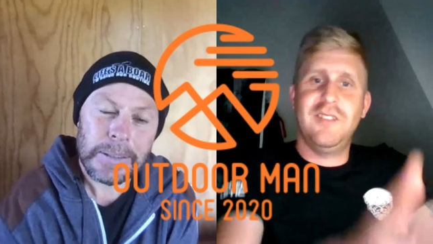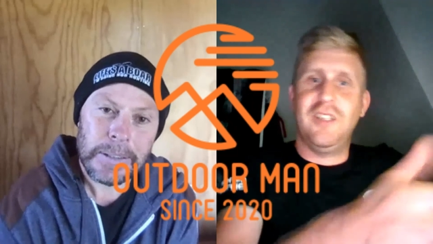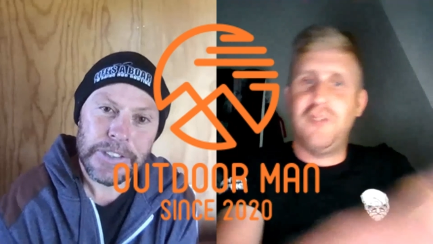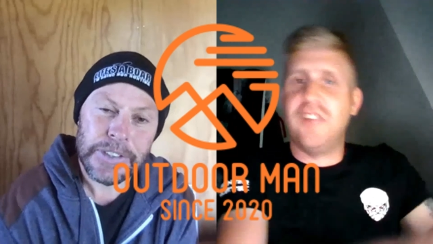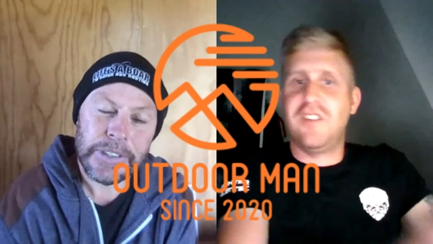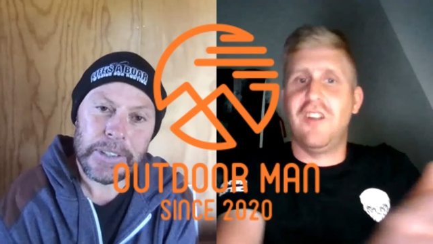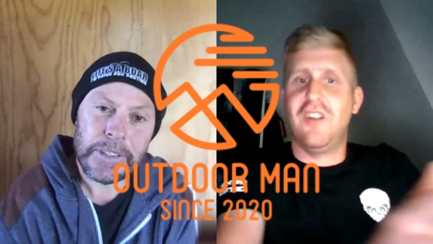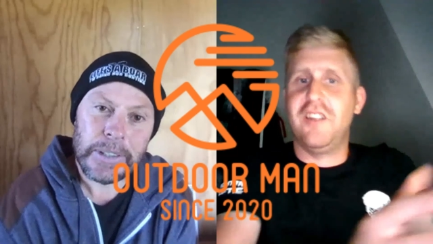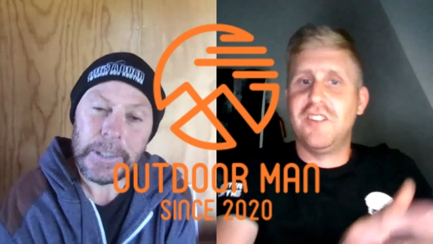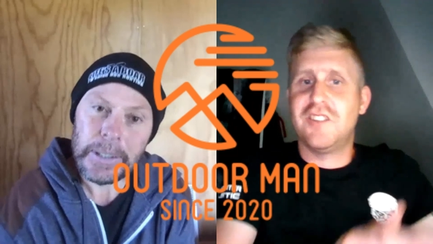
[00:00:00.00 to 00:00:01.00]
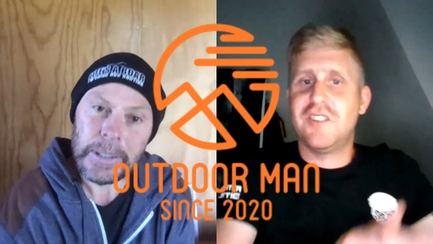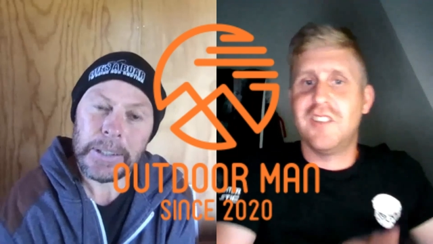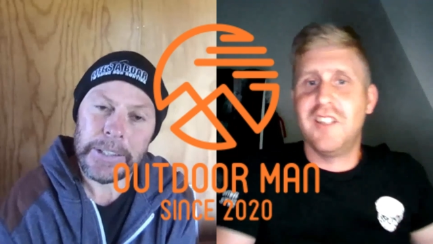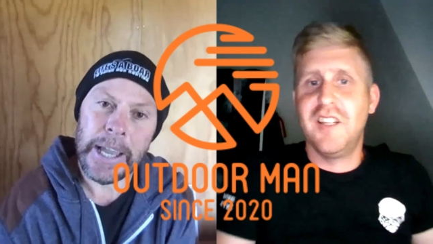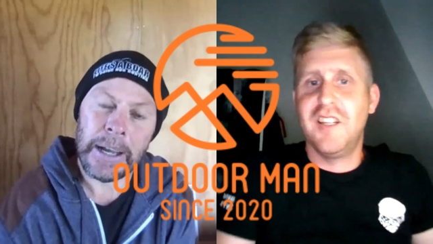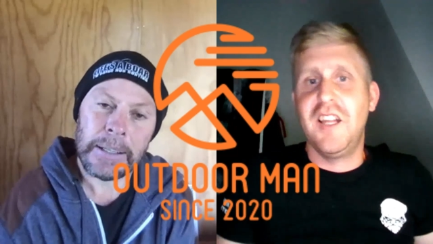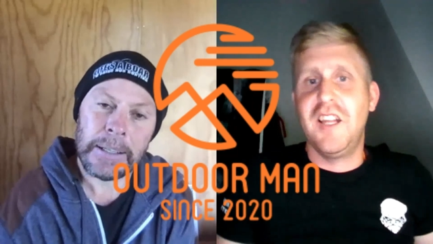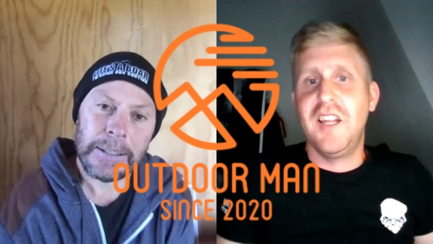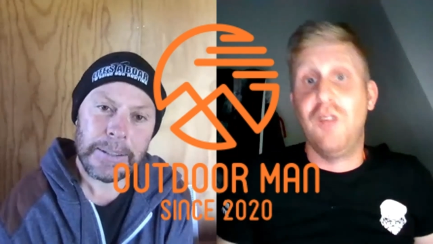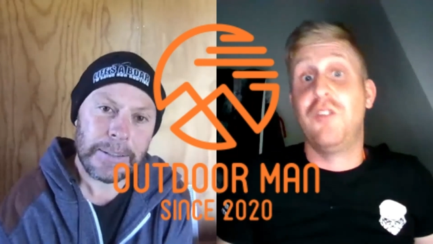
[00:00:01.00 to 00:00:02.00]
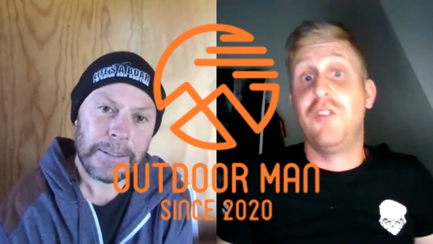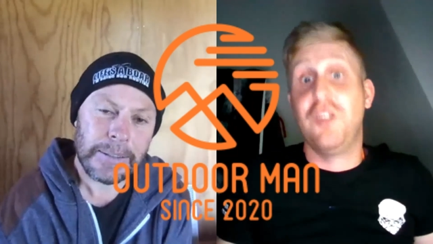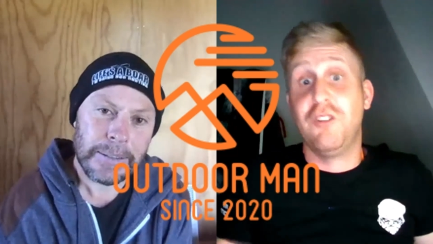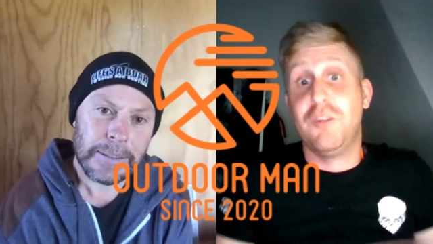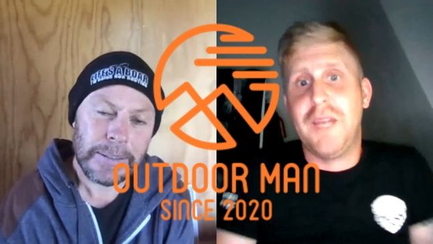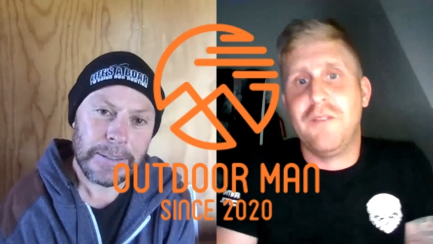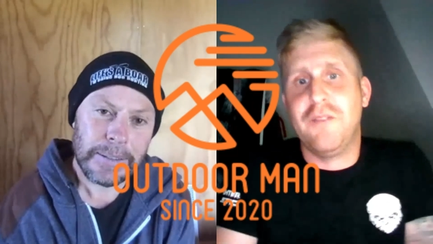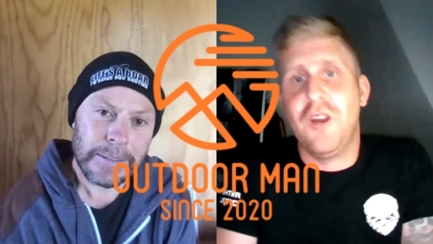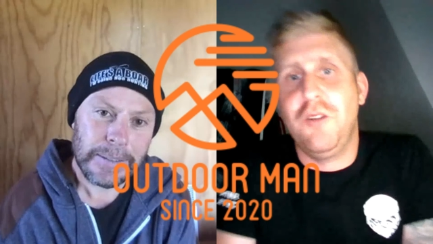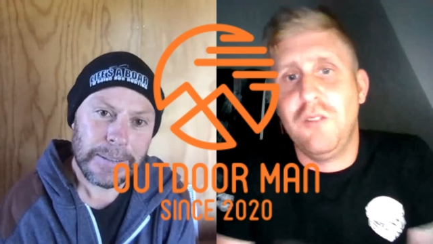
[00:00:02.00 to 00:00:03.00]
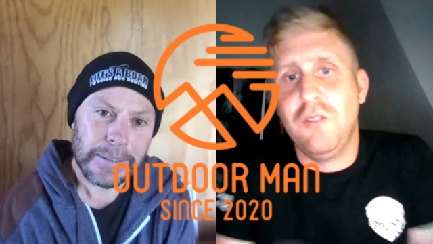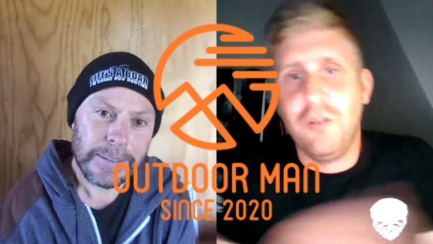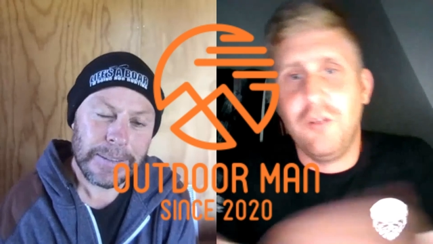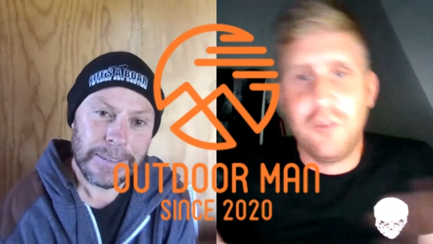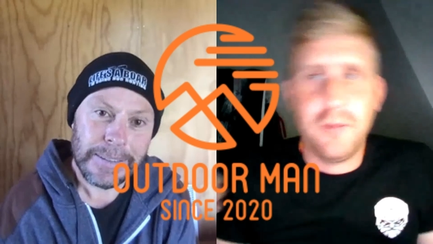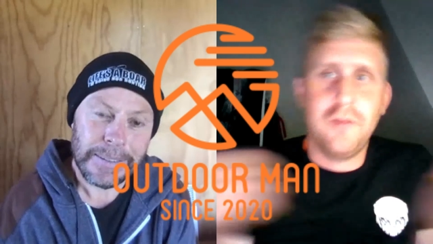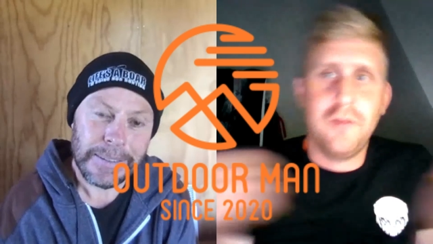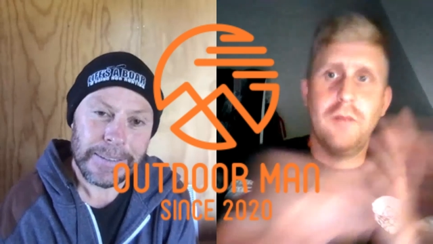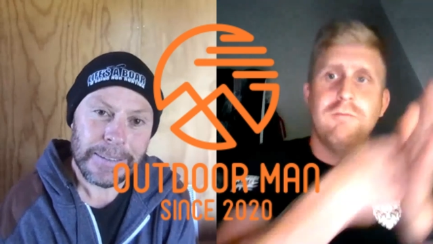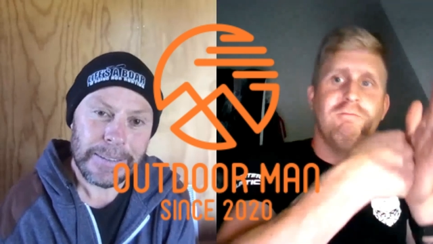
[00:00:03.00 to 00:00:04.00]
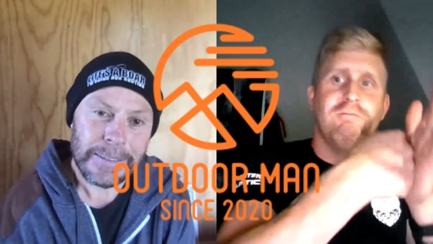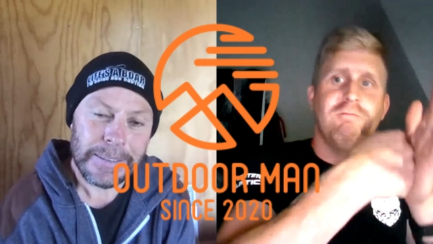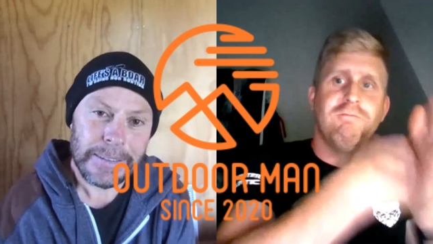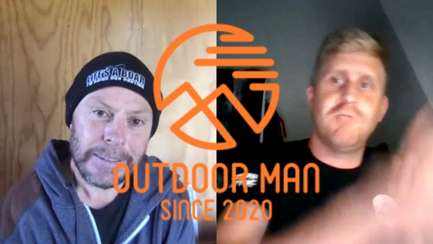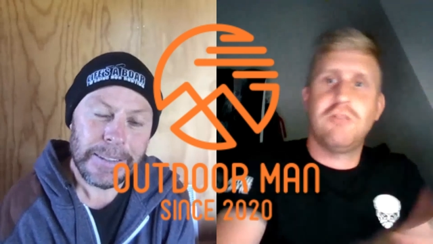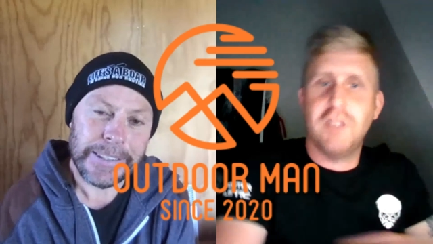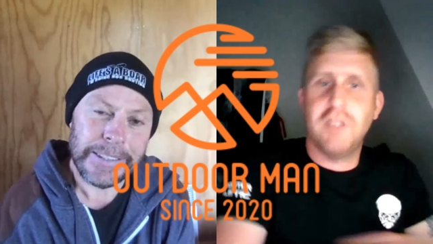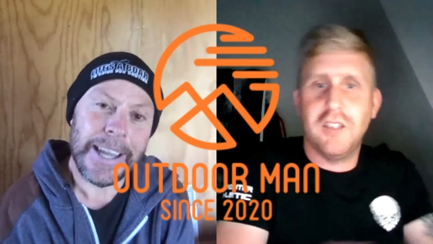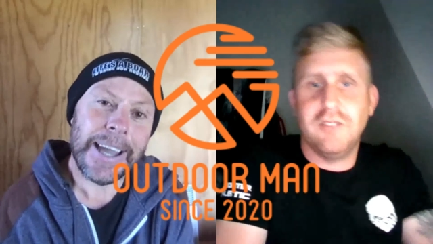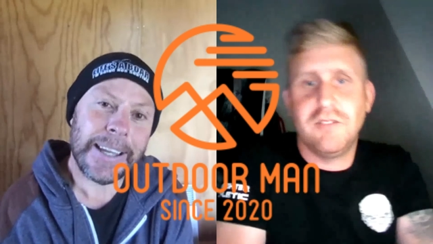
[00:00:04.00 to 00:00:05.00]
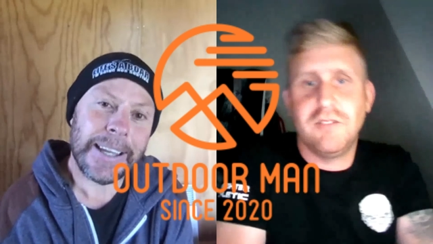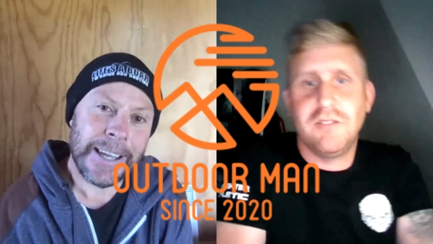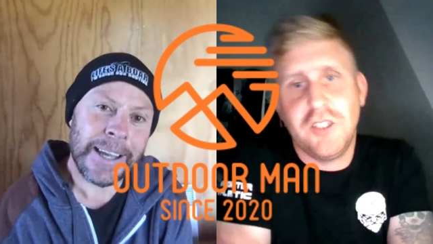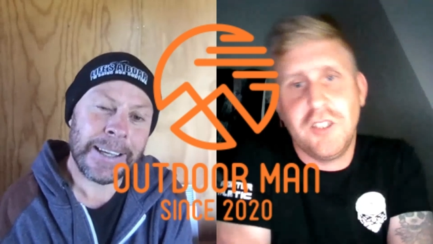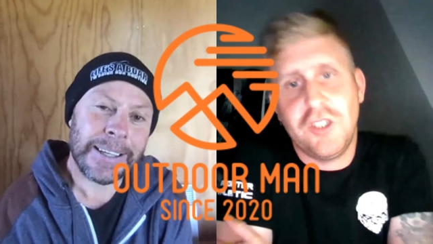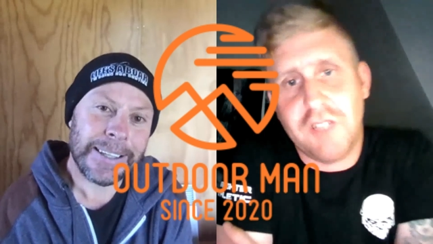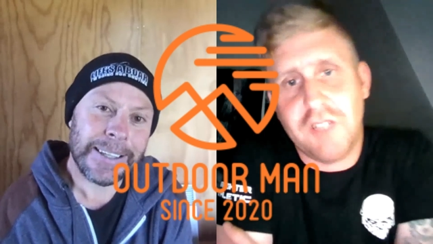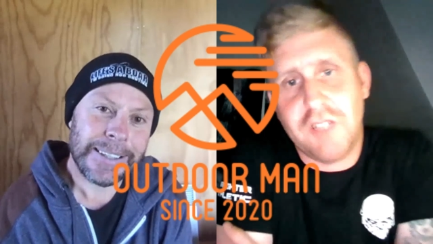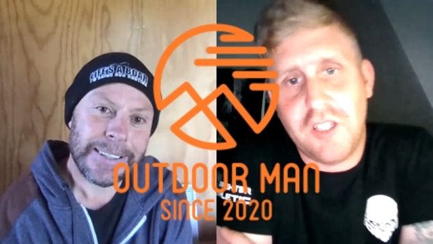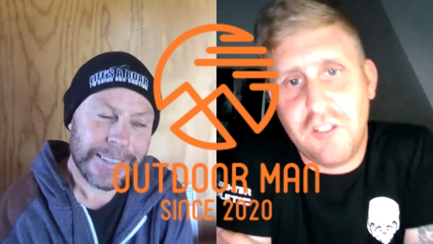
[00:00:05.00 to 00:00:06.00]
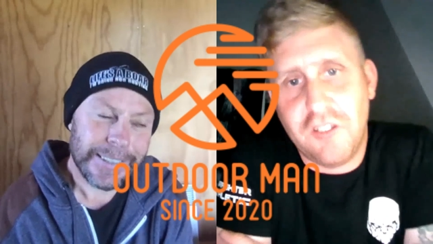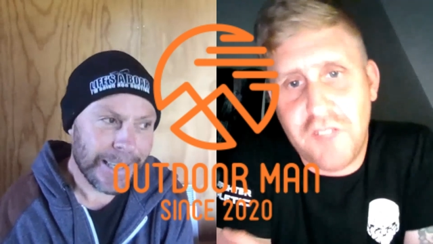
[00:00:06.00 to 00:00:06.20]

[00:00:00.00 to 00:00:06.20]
Speaker 1: these fence lines. Yeah. All of a sudden they're on the main road, and it's a bit of a straight, yeah, yeah, straight into the